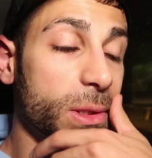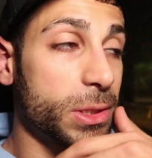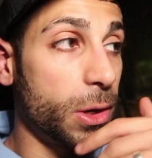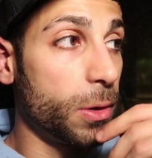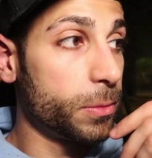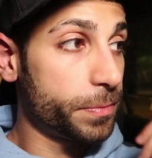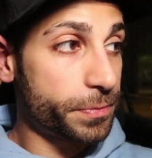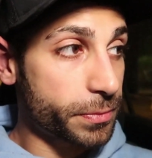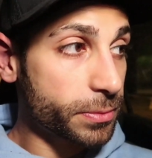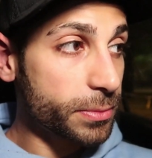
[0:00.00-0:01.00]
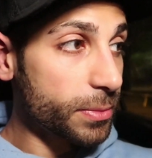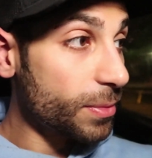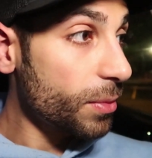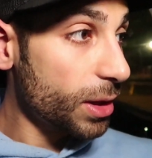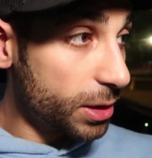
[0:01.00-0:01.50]
So
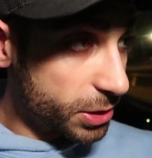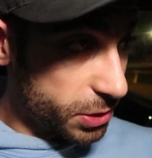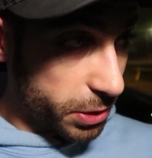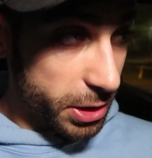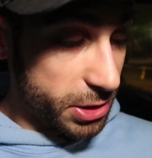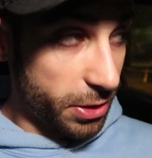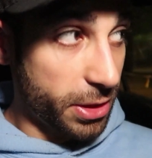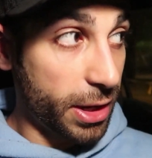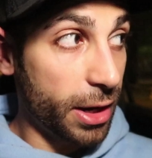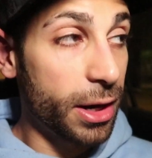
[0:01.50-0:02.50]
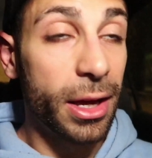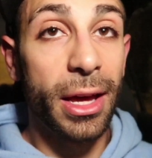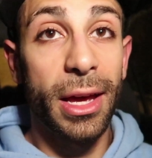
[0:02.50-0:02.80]
custodians are in there,